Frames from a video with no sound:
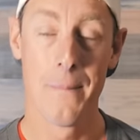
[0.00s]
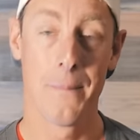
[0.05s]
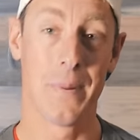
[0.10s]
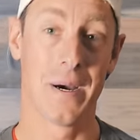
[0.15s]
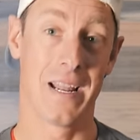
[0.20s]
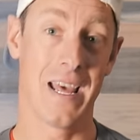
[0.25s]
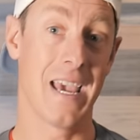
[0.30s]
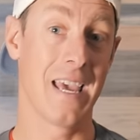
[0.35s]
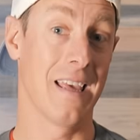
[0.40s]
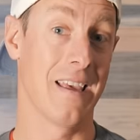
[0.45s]

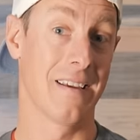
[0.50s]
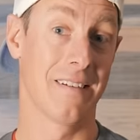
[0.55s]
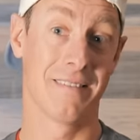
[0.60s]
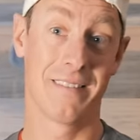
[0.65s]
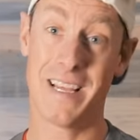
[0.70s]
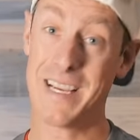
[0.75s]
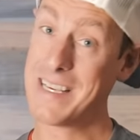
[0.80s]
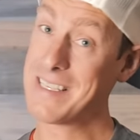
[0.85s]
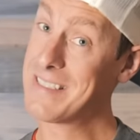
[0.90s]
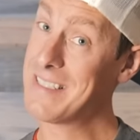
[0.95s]
But hey,
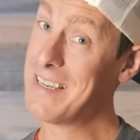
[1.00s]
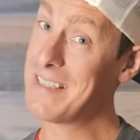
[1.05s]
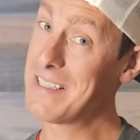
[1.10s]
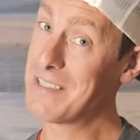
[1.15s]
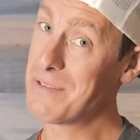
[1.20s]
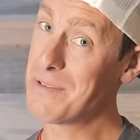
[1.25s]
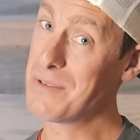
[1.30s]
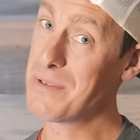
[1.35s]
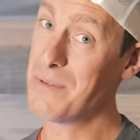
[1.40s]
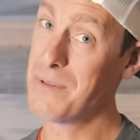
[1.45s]
like I said,
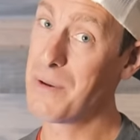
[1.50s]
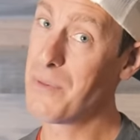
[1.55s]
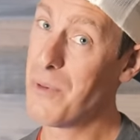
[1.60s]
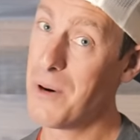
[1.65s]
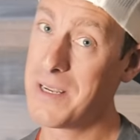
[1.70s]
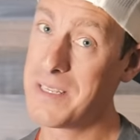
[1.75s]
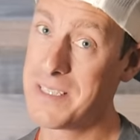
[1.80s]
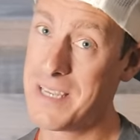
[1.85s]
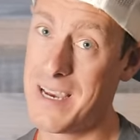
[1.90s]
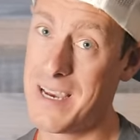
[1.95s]
this is only one